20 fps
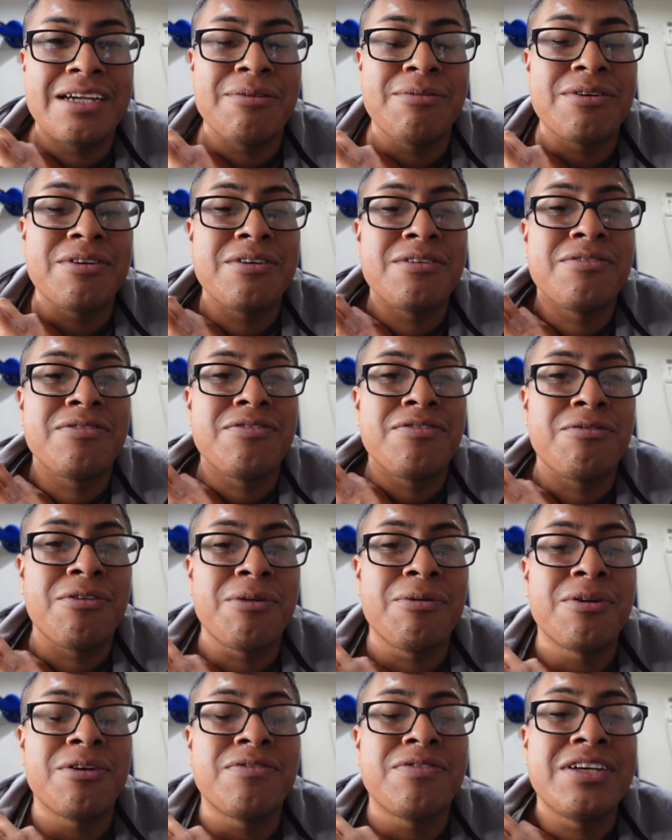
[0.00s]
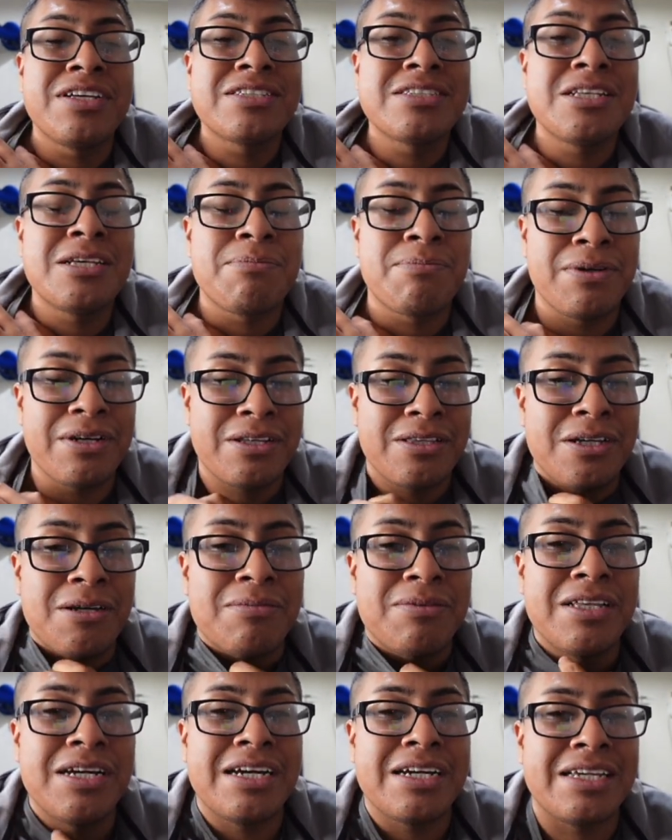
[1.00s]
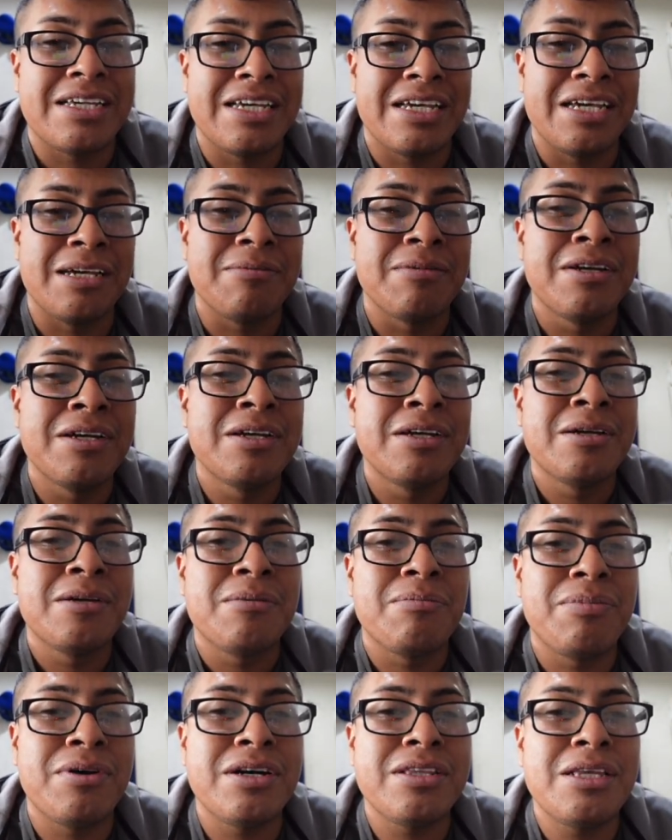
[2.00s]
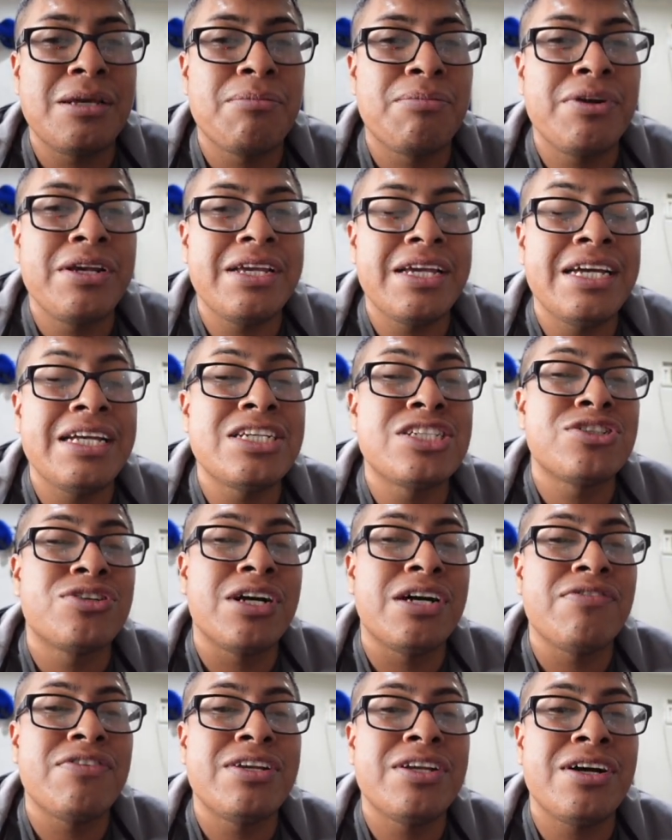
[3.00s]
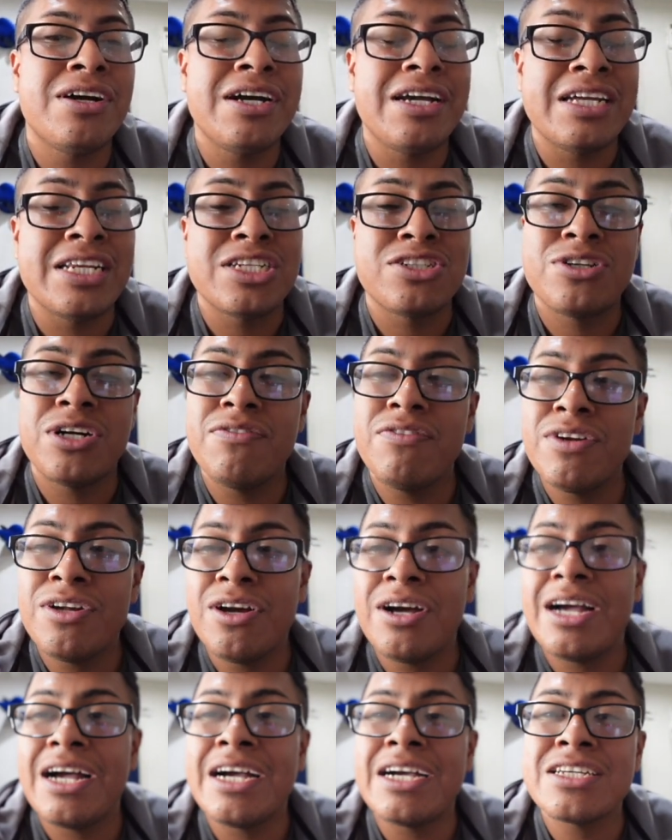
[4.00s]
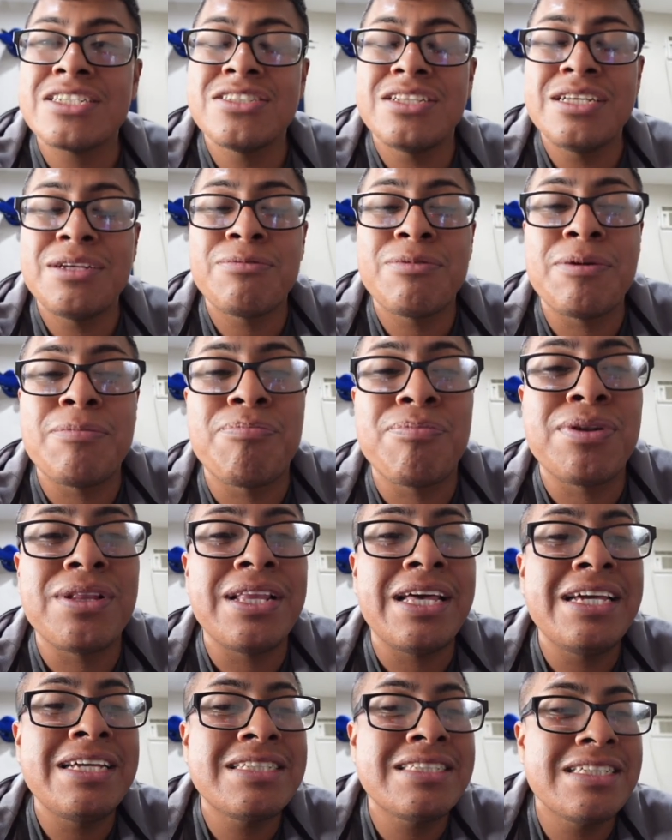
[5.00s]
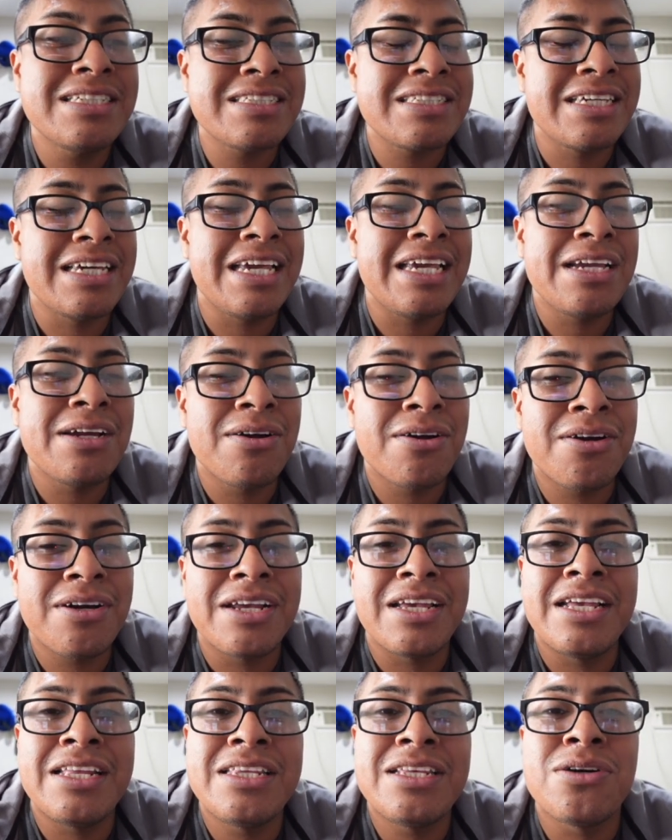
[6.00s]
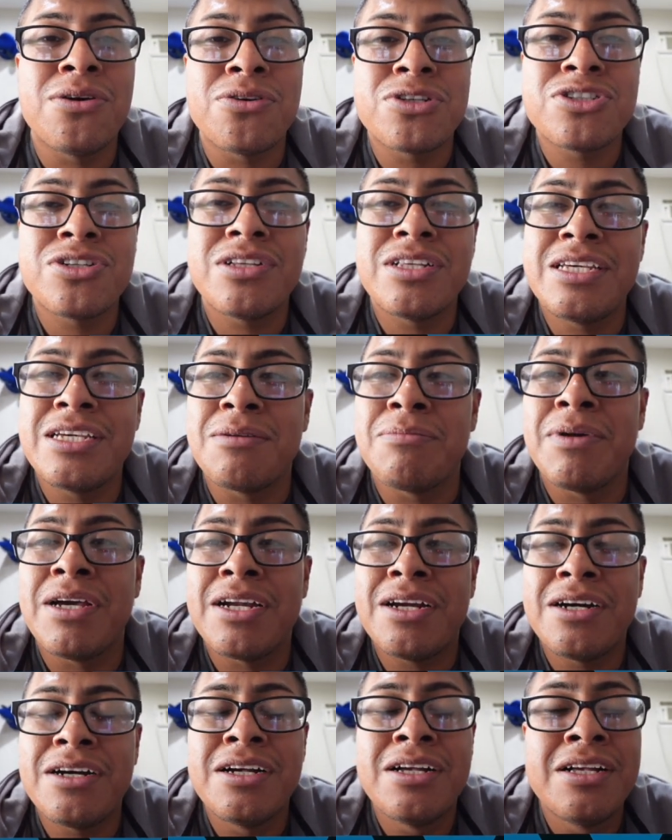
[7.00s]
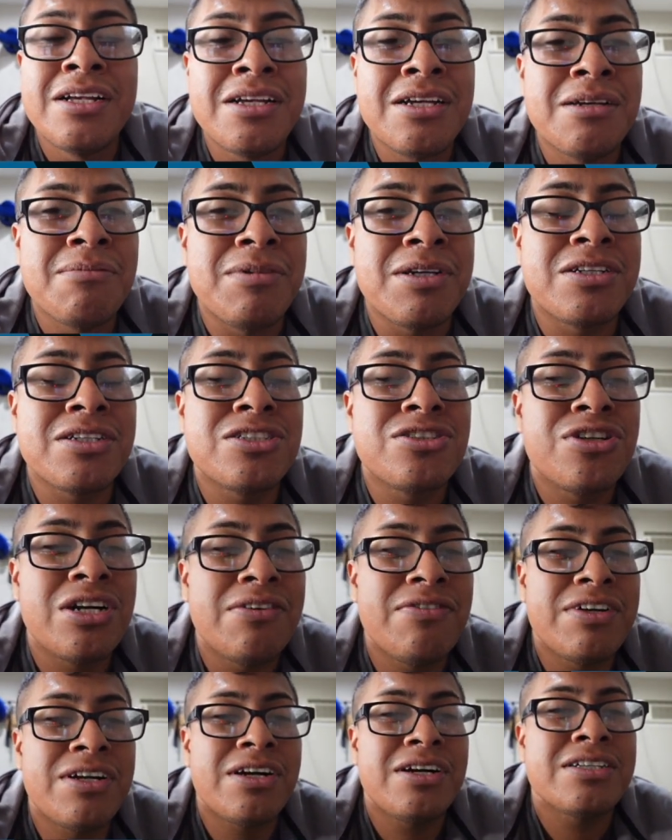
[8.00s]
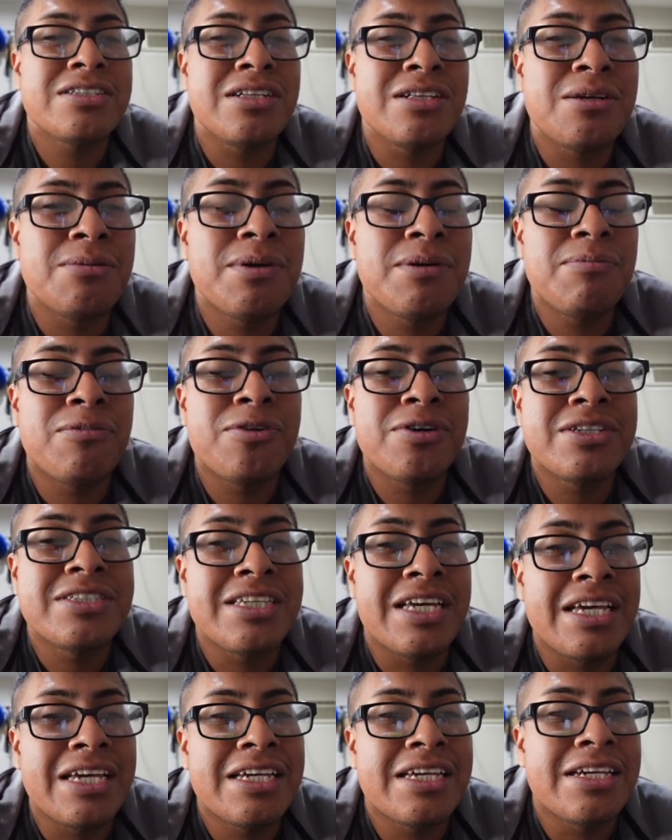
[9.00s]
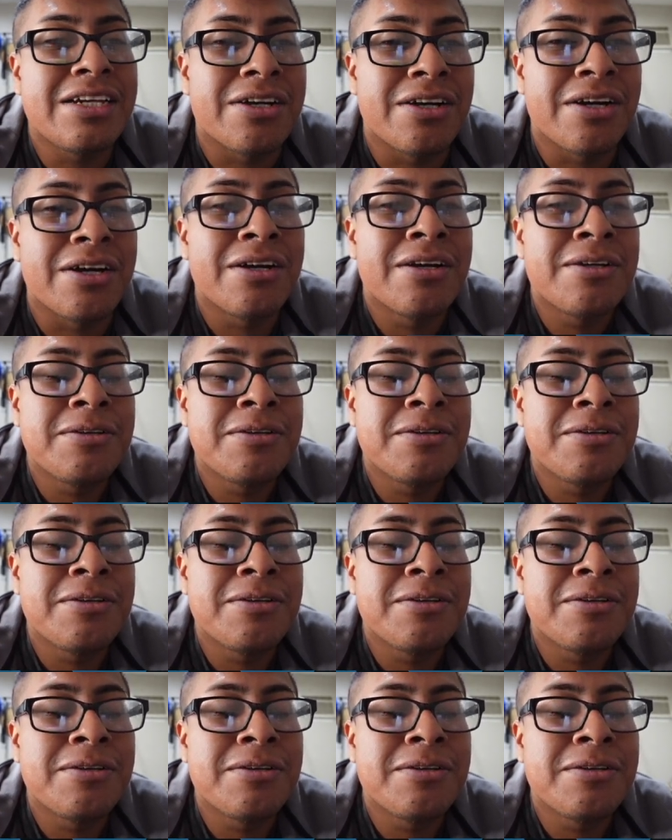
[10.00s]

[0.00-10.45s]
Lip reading: we would have easily picked up that game. But they bring in Trevenant, and Trevenant actually replaces Gengar in the Ultra League meta, because Trevenant is a little bit more tankier.